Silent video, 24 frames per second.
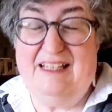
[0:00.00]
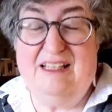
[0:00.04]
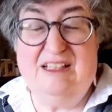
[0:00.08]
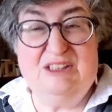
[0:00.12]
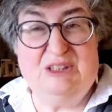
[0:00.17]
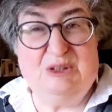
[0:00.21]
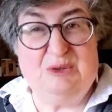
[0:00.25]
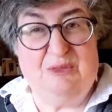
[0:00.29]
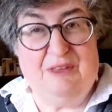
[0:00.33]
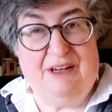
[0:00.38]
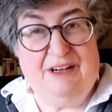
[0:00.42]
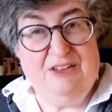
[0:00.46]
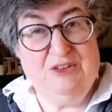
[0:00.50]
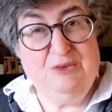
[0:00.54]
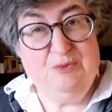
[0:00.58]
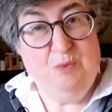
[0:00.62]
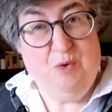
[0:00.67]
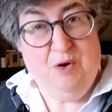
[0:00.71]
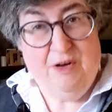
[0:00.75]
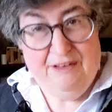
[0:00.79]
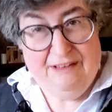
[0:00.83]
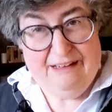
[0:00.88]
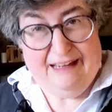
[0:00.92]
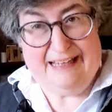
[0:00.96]
So there's
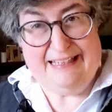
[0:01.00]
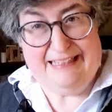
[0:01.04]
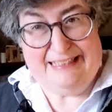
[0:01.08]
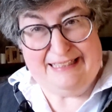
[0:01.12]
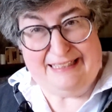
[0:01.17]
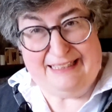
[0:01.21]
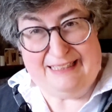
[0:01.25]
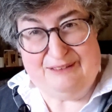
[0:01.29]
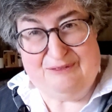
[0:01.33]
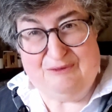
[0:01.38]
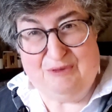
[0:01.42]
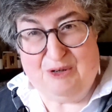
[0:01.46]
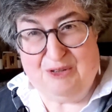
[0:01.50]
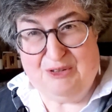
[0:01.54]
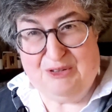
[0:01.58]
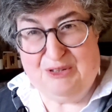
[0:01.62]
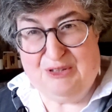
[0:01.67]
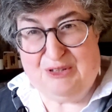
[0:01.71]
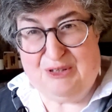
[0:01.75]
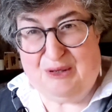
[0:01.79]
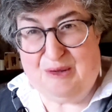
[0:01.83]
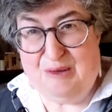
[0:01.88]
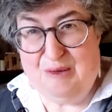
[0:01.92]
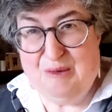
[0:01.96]
one idea of what
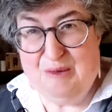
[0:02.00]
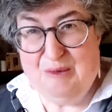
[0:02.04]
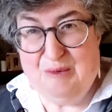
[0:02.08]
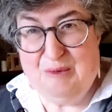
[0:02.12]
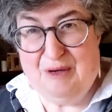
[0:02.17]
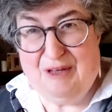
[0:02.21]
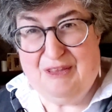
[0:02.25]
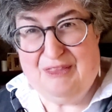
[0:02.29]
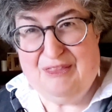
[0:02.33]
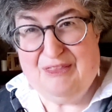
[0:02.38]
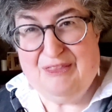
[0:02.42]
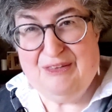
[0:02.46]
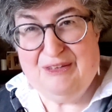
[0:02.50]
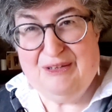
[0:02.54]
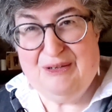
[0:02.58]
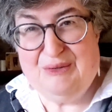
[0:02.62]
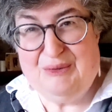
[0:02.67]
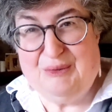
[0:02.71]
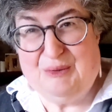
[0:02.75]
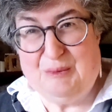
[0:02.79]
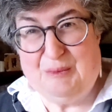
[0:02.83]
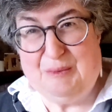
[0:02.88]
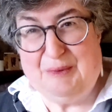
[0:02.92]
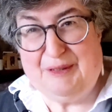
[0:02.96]
to do with your
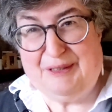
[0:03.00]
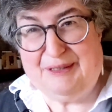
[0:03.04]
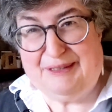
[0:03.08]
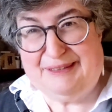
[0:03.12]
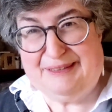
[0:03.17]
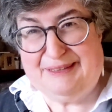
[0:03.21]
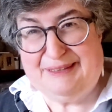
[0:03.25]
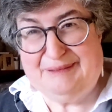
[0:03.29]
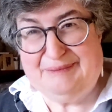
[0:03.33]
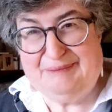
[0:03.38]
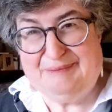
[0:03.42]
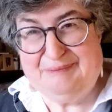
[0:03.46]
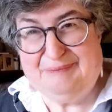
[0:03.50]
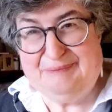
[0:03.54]
rule books.